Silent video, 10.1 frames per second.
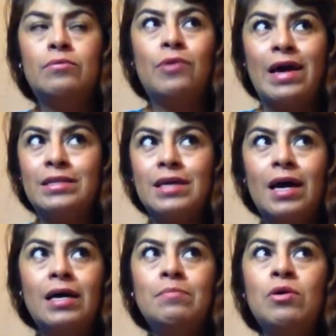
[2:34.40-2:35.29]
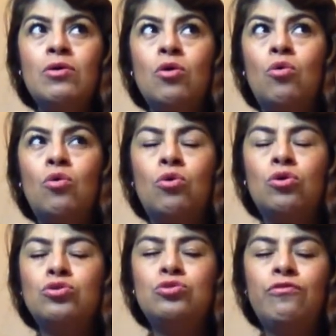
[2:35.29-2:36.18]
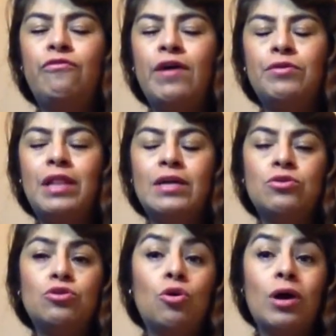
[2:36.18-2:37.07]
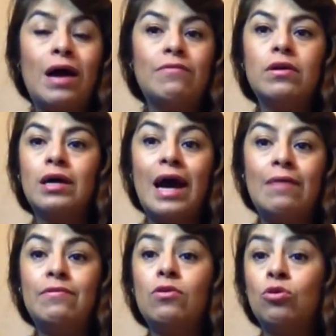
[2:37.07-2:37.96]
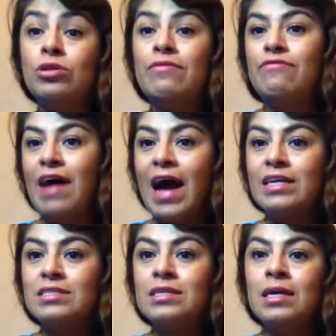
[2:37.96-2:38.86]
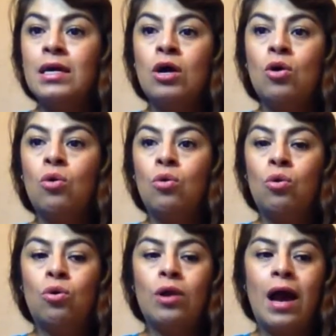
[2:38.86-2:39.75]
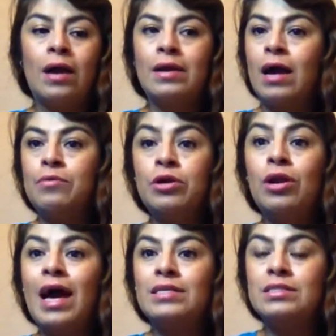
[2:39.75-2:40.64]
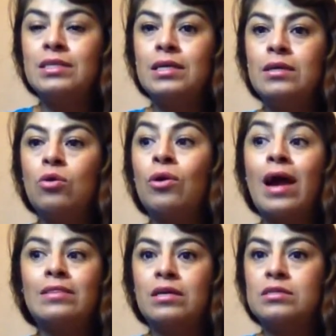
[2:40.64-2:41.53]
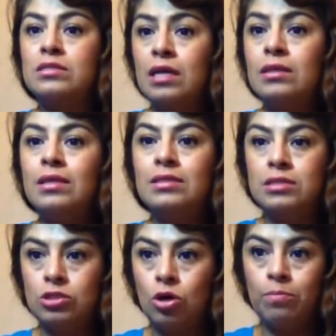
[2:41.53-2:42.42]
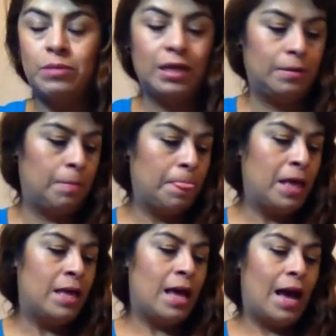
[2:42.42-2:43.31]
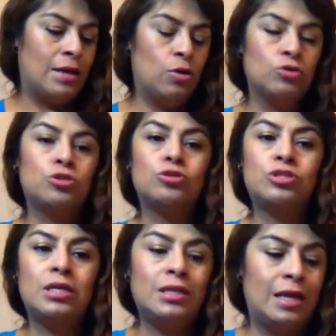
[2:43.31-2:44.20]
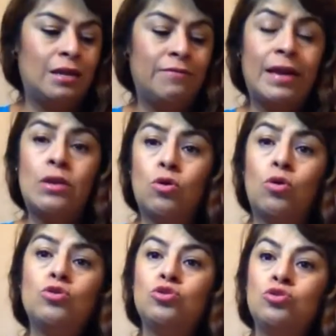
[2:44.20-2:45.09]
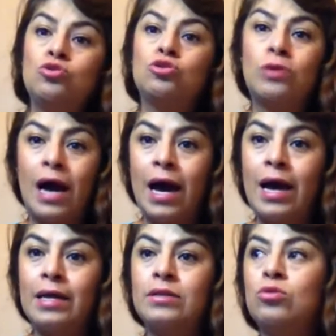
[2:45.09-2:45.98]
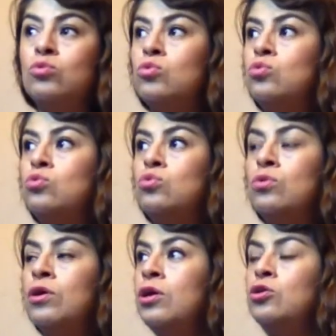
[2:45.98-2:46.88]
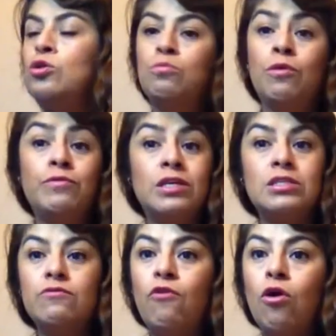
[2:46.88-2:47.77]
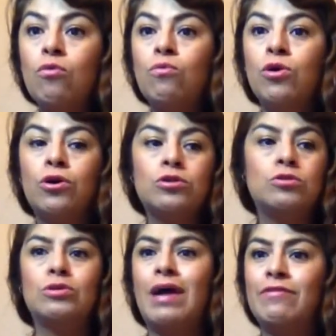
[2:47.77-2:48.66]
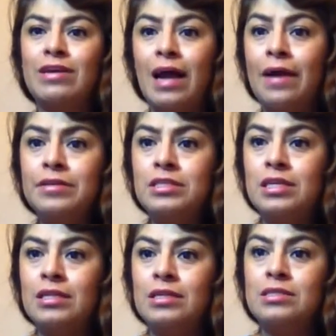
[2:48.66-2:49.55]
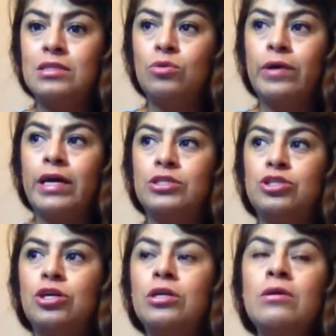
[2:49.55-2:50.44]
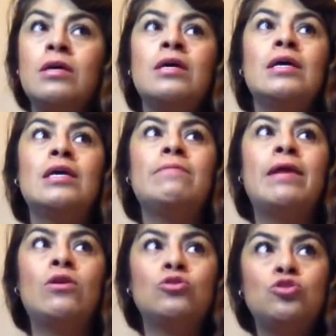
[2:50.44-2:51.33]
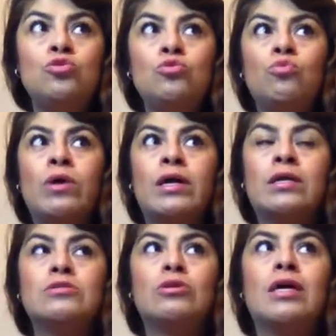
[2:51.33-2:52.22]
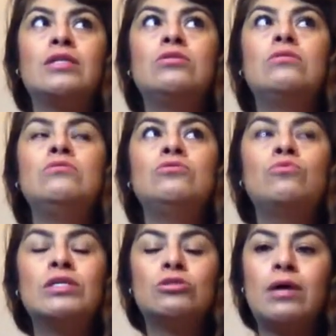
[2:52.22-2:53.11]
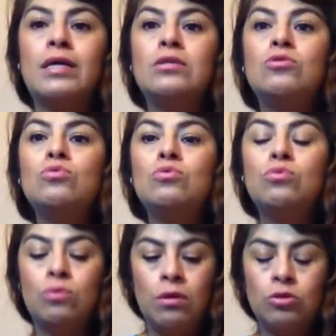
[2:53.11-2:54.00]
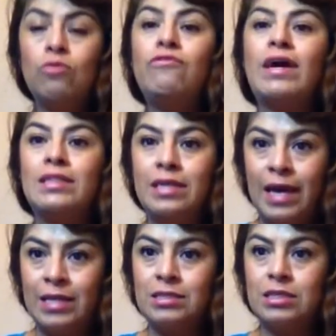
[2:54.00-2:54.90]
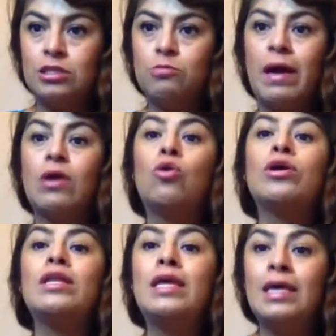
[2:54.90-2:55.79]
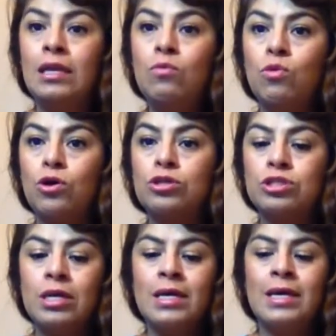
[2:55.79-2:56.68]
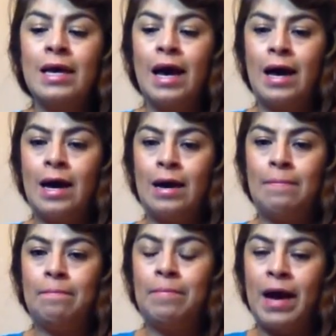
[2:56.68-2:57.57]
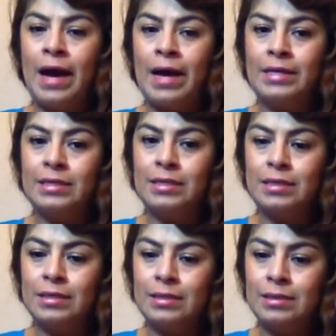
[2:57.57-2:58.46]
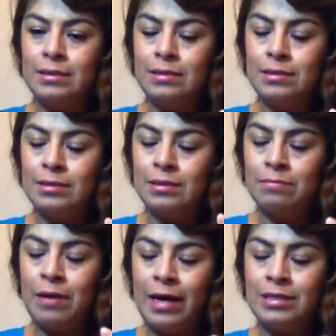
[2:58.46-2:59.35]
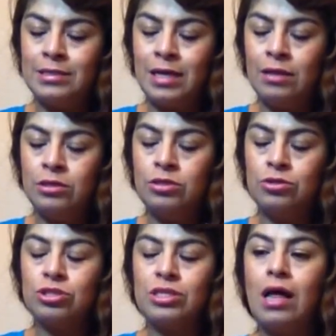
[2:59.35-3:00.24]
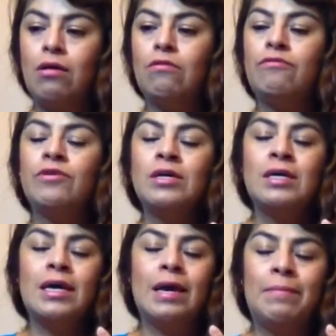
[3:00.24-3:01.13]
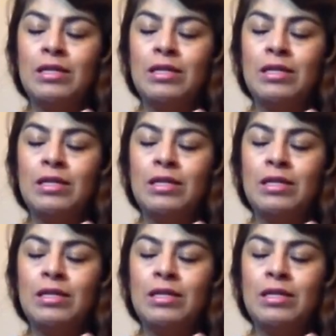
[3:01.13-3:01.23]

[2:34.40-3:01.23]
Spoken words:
right time, or you felt like you don't have all the facts, or are not realizing or understanding something. I also see that even though you try to move things forward, to have clarity in the situation, even though you were trying to find the answers by going inwards, by telling yourself, am